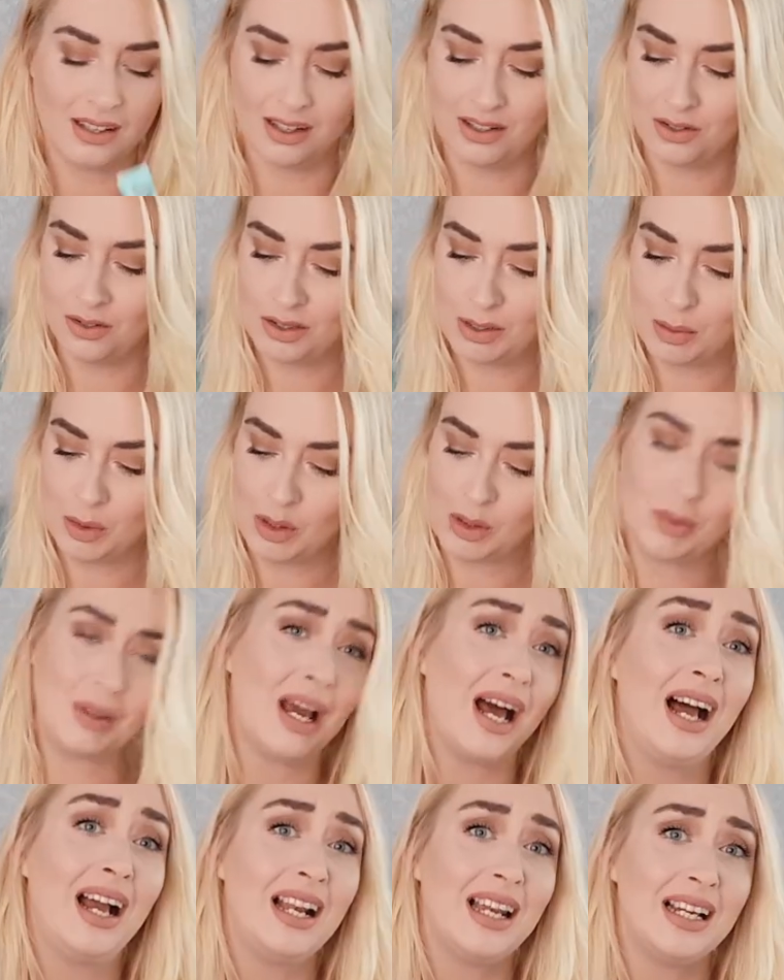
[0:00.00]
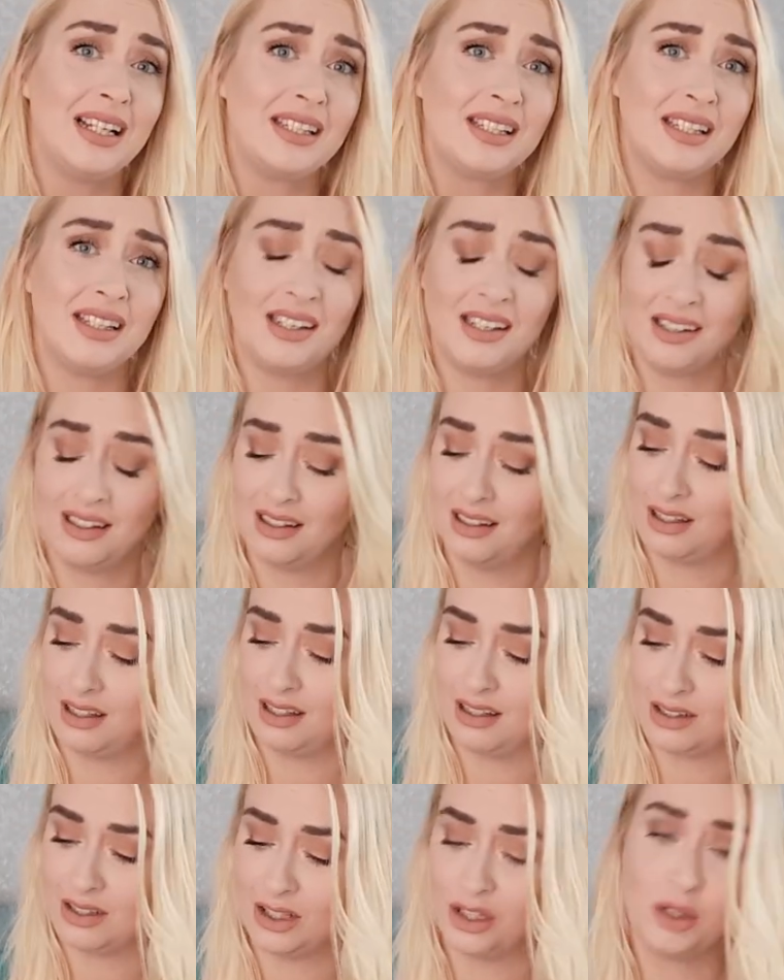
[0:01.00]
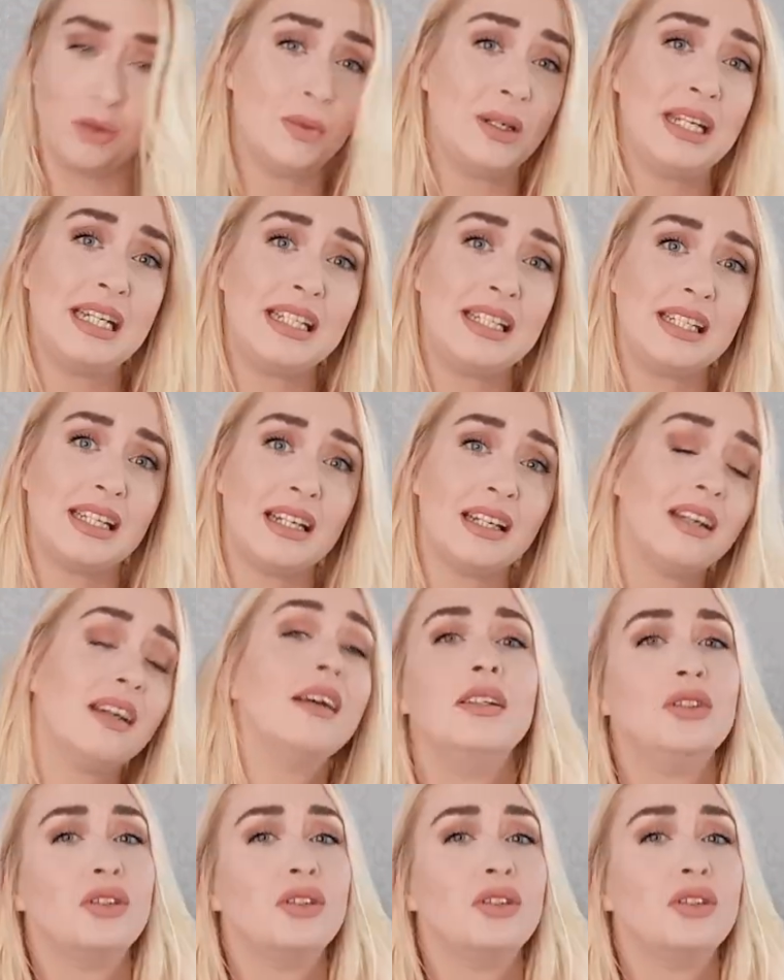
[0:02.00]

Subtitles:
I know it's supposed to be highlighting and illuminating.